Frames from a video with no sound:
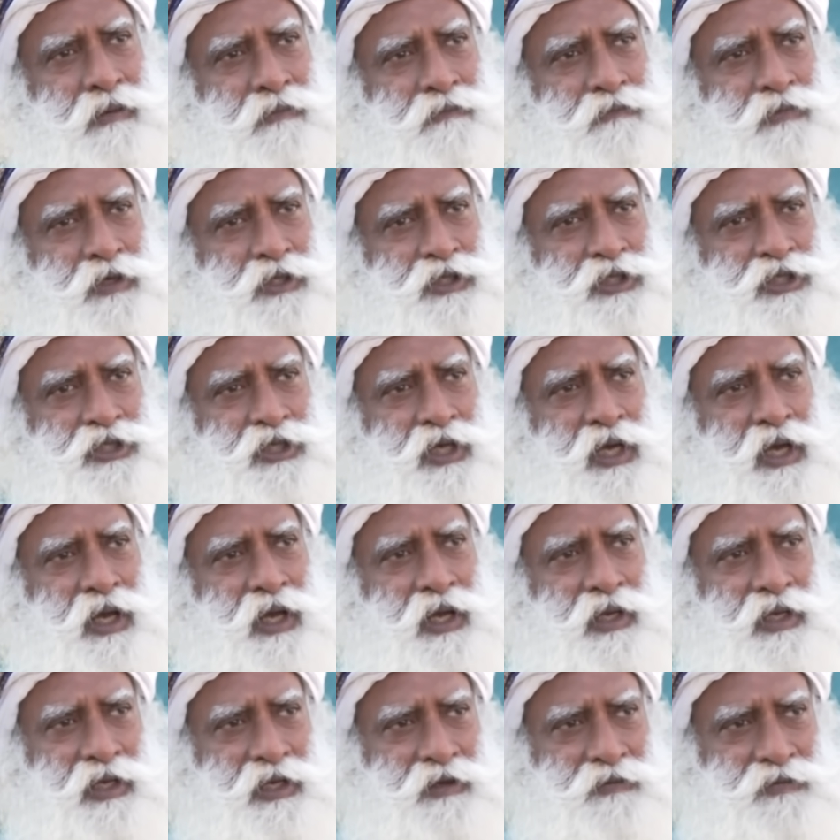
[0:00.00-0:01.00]
which
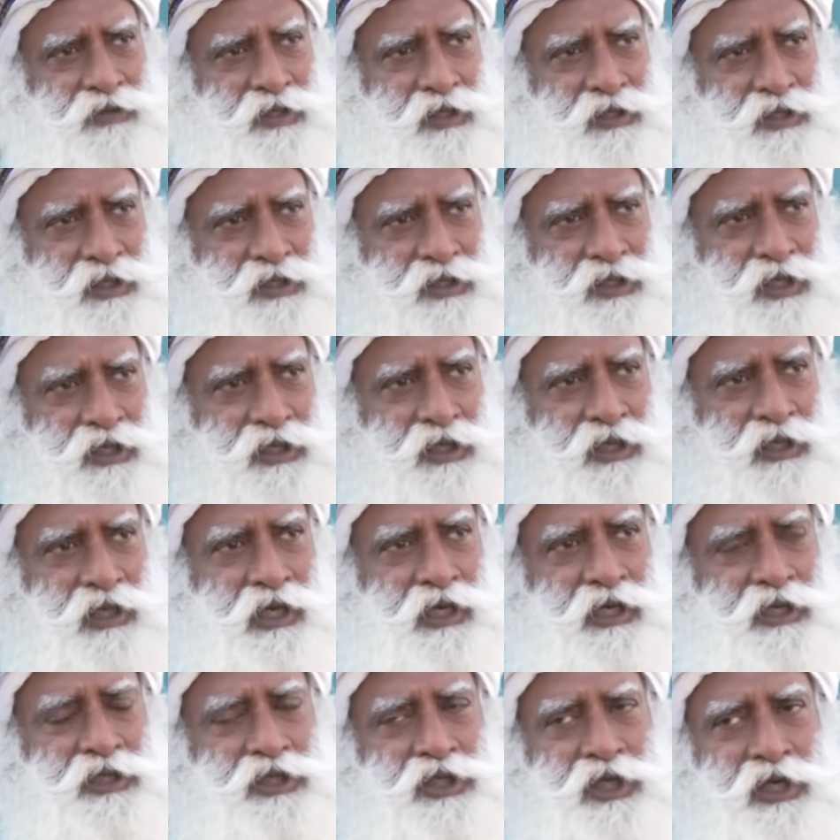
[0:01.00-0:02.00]
uh, gives us a certain
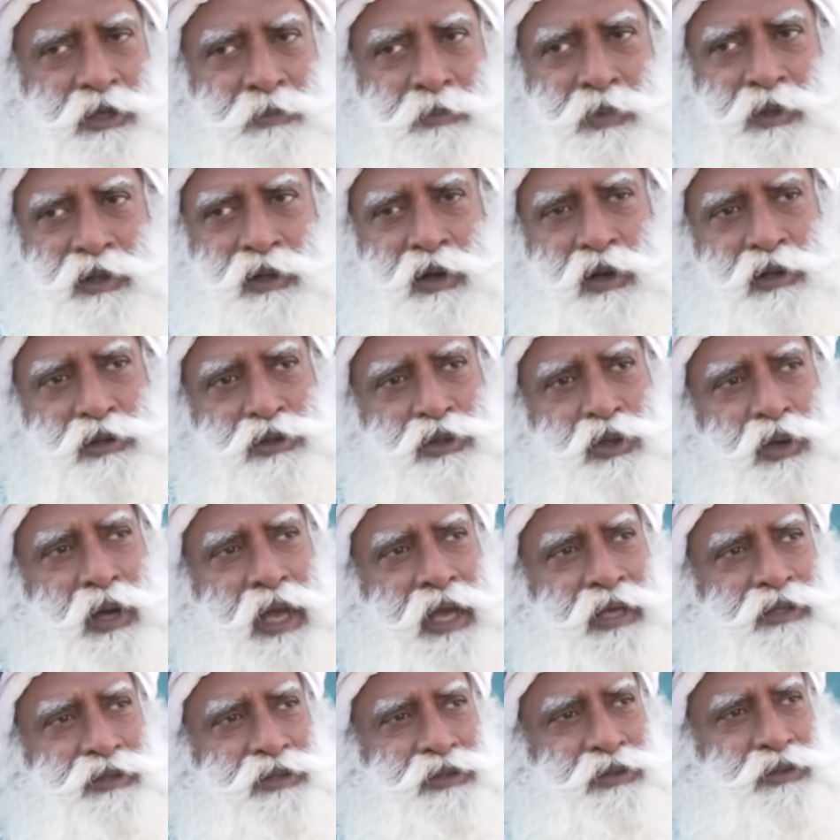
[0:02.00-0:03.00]
leadership and also
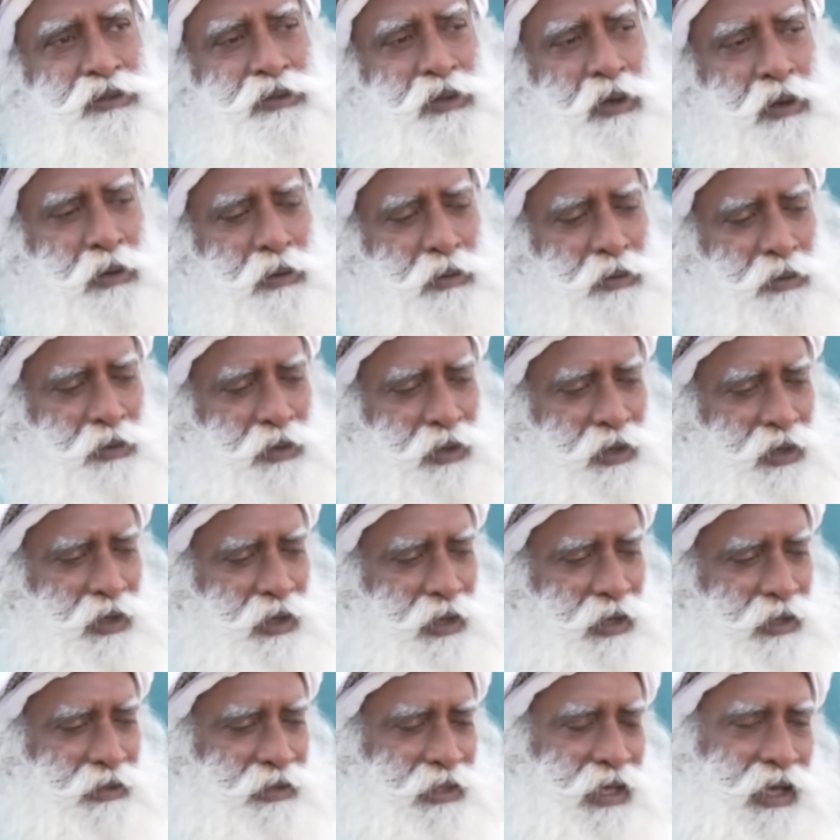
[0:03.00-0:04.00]
as you know,
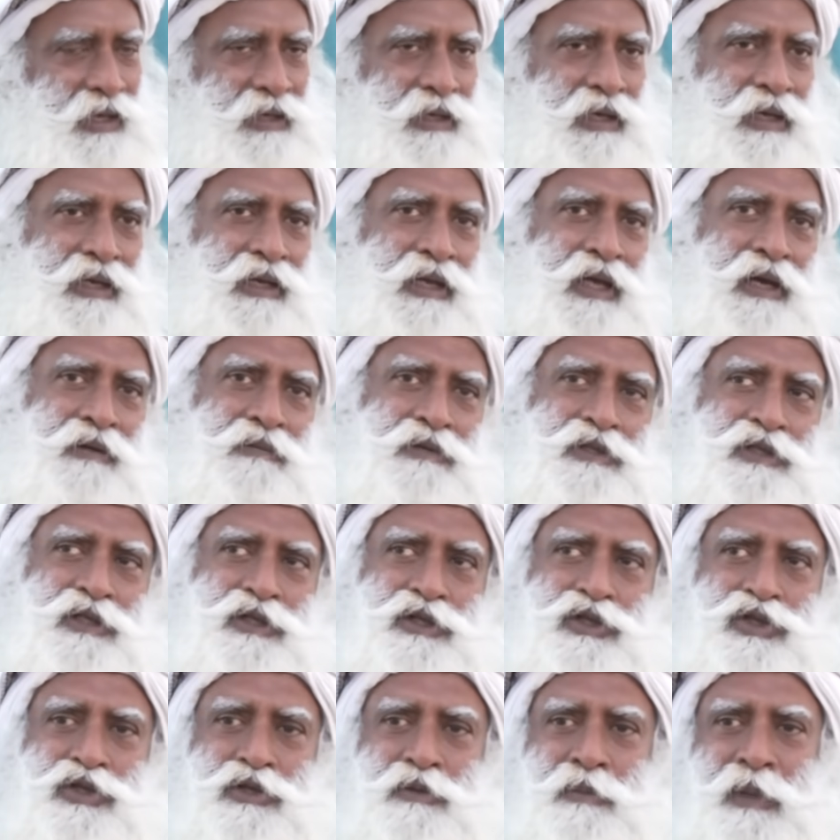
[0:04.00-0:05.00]
that India was
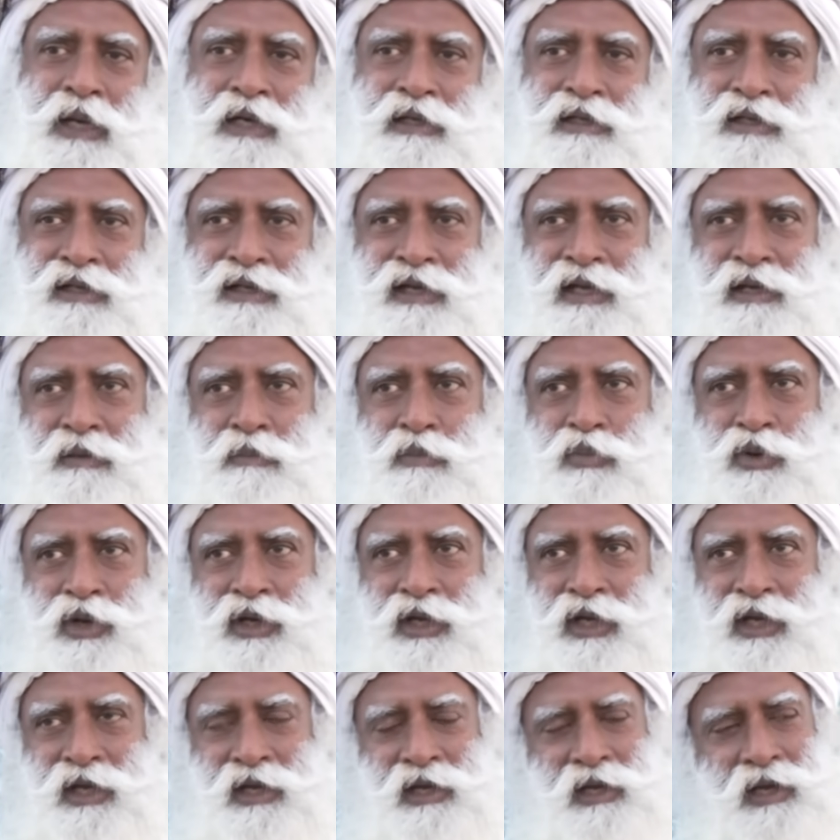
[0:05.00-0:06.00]
instrumental in
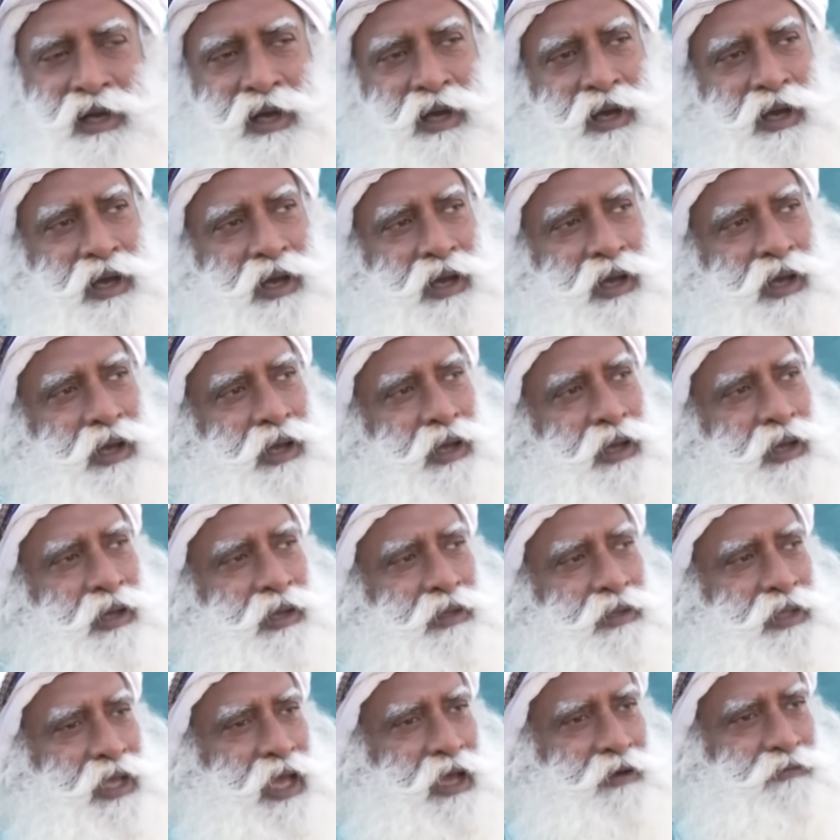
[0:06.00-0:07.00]
bringing uh,
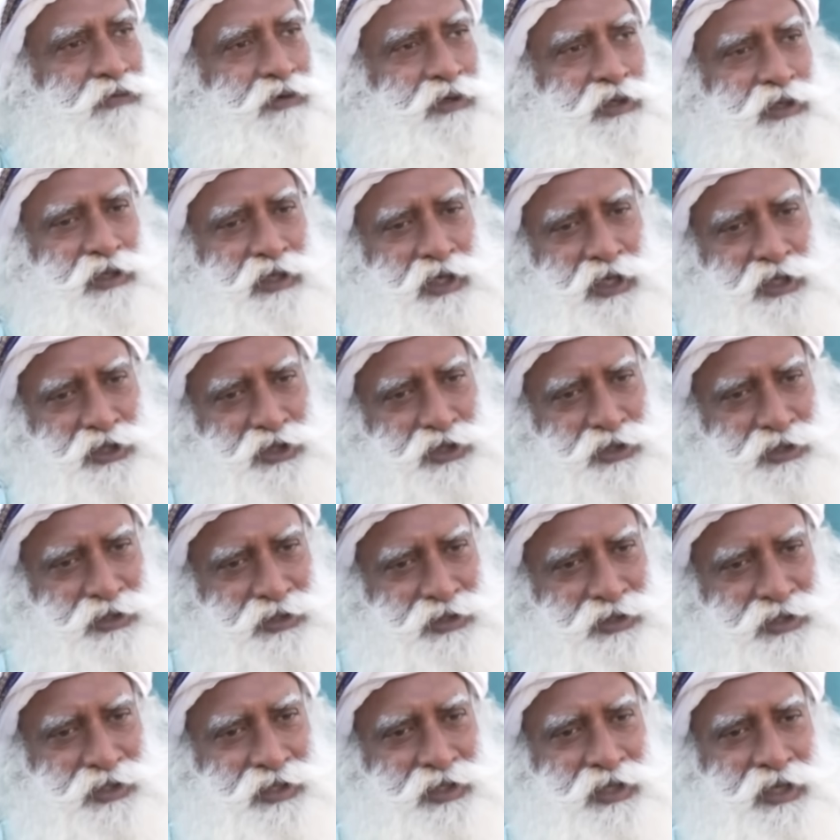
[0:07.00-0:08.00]
the African
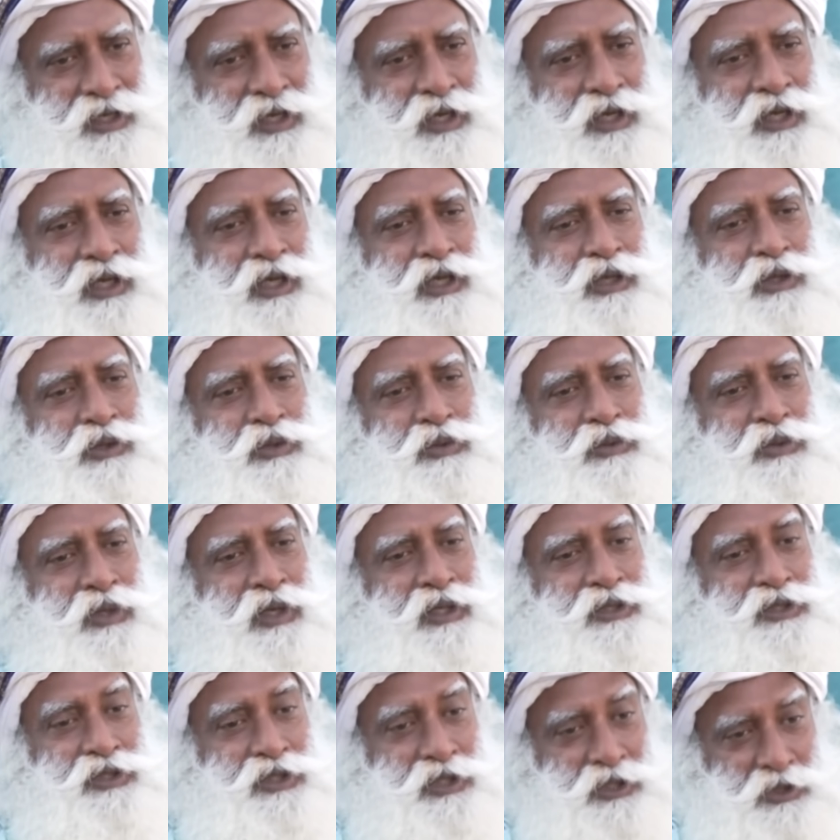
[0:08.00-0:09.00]
nations into
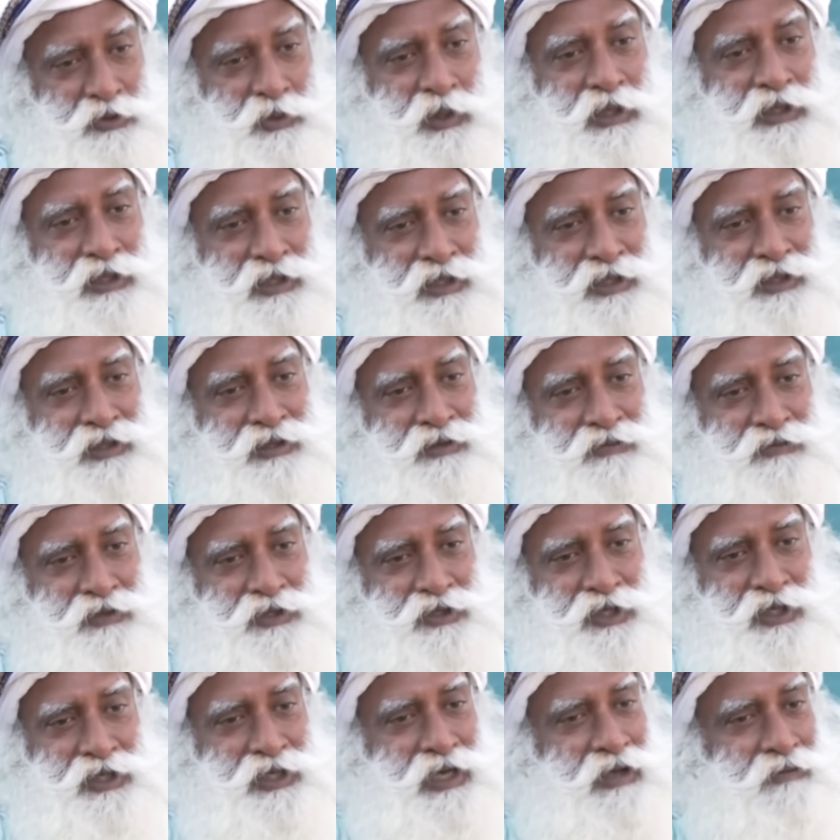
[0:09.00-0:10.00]
the G20,
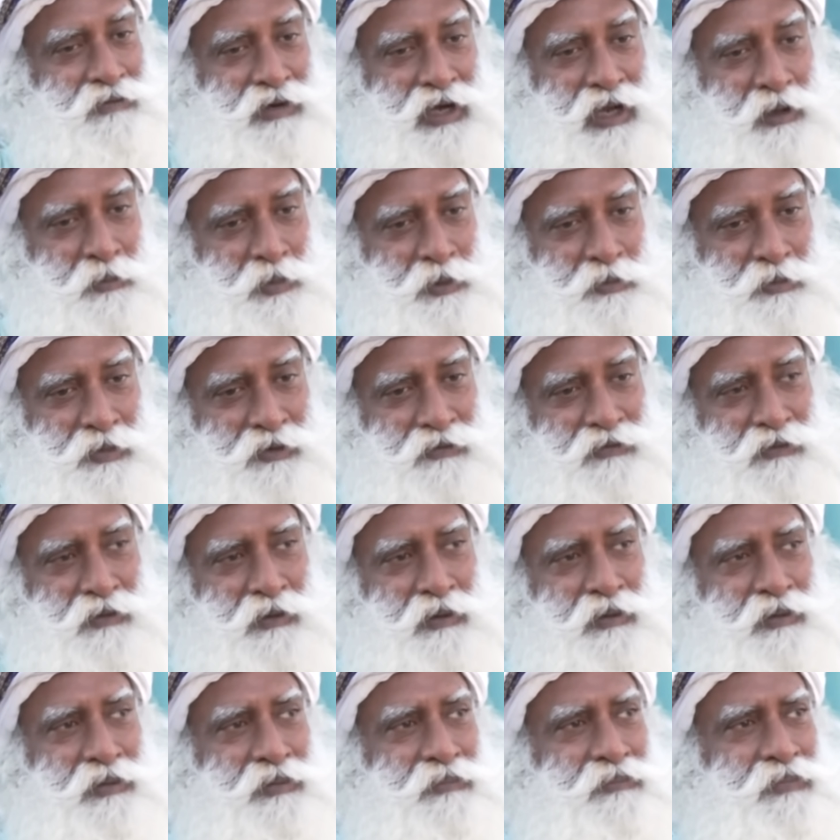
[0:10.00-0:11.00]
which had never happened
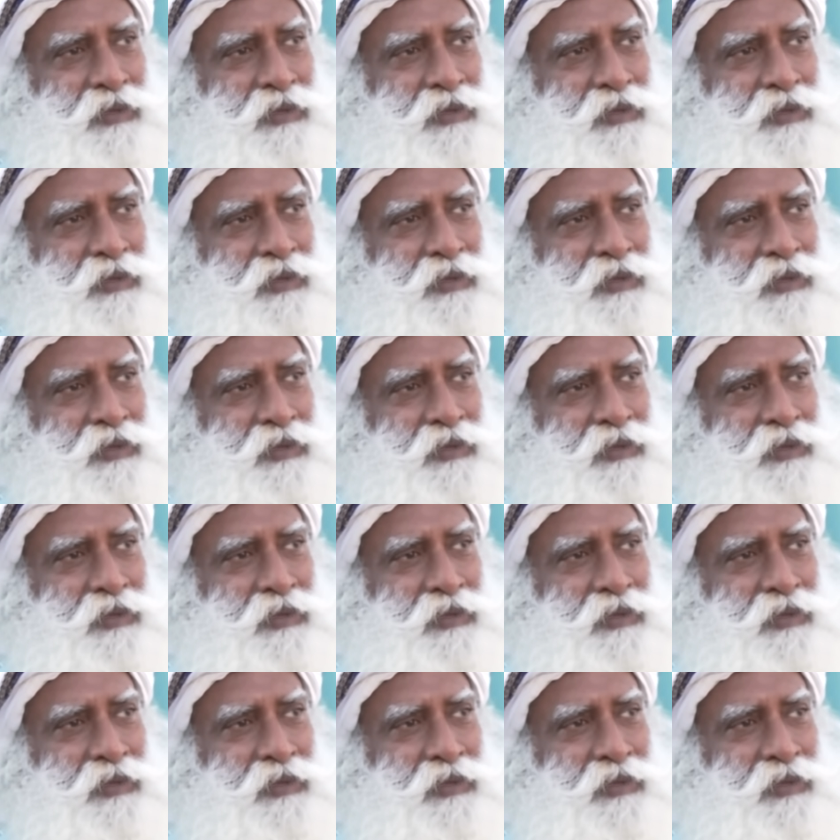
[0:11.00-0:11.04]
before.